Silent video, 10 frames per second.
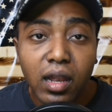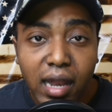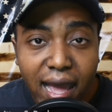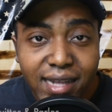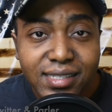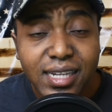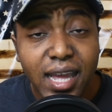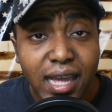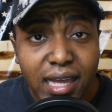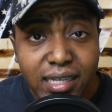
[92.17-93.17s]
Let's
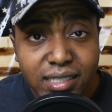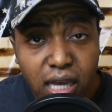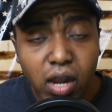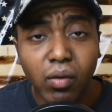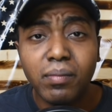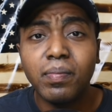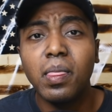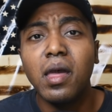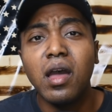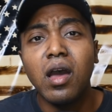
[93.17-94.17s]
get them.
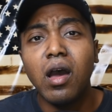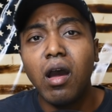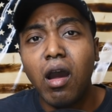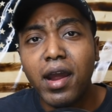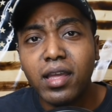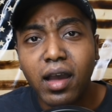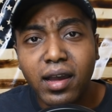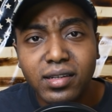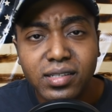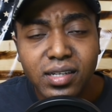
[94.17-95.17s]
All right,
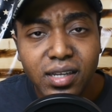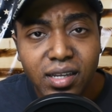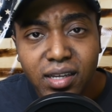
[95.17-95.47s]
guys.